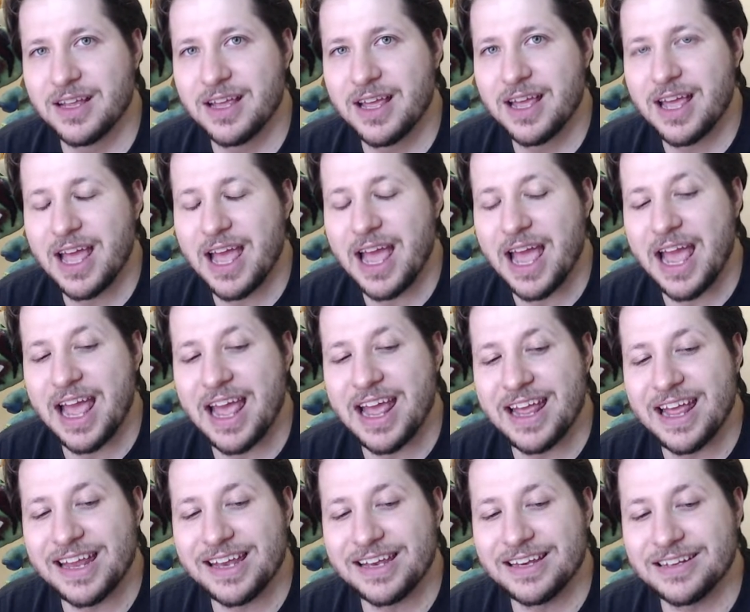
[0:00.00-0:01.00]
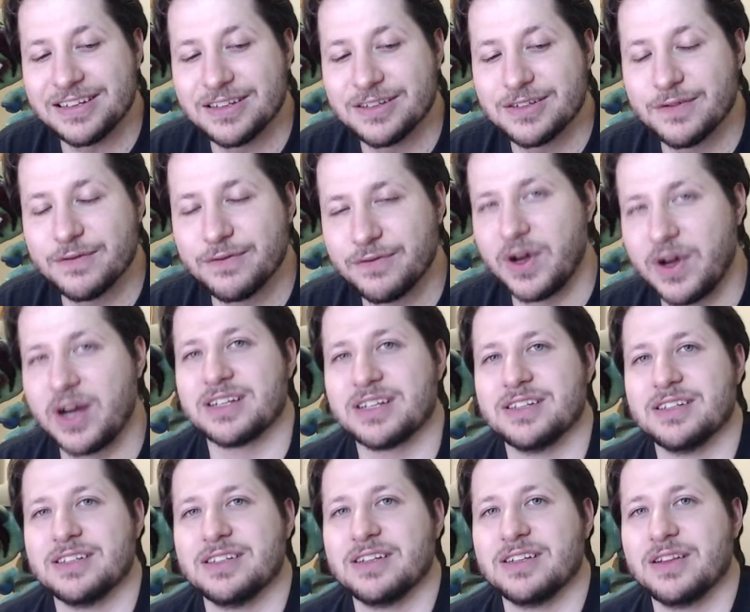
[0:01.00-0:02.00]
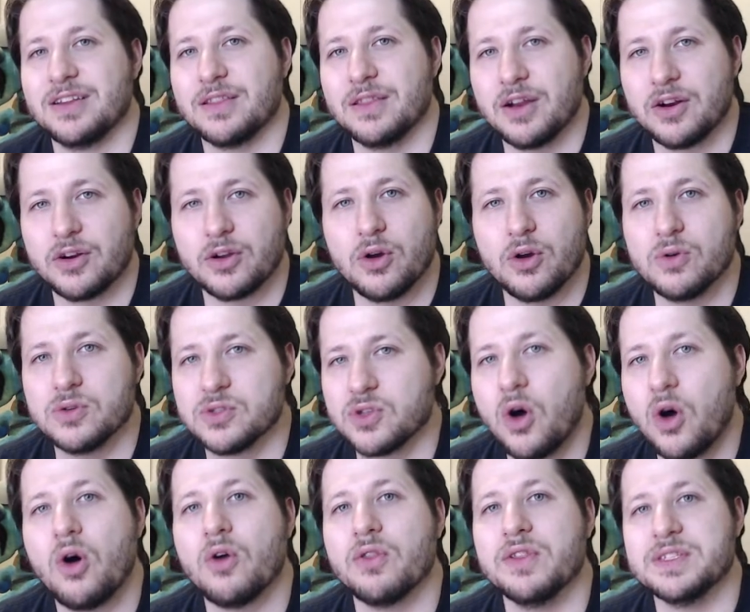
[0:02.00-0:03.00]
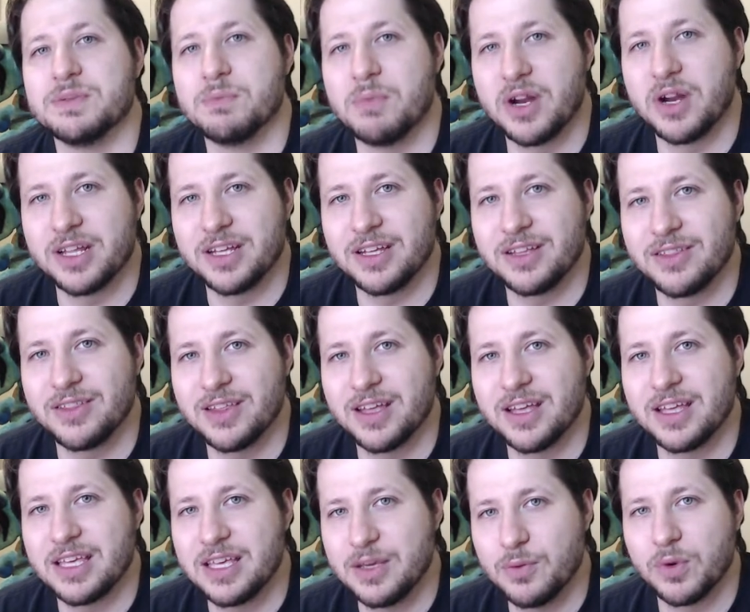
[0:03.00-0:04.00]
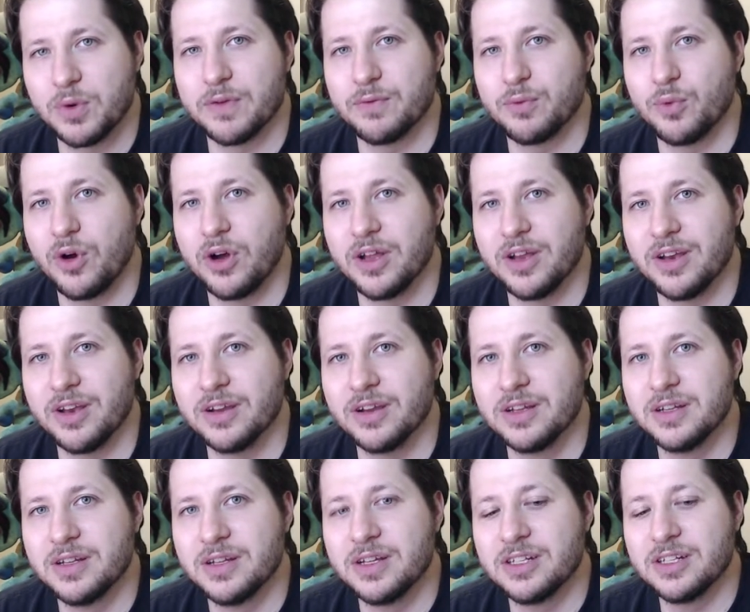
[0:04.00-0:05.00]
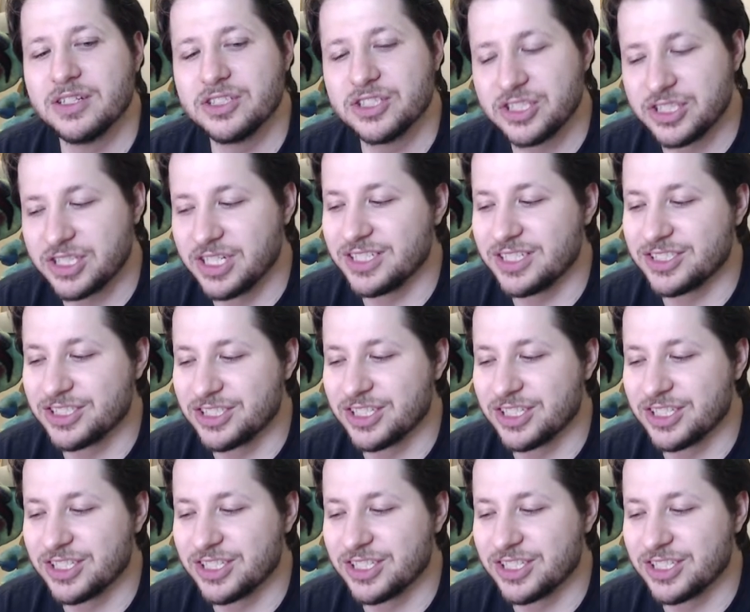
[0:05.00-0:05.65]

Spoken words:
And fuck, there goes all this money that he would have won. Shit.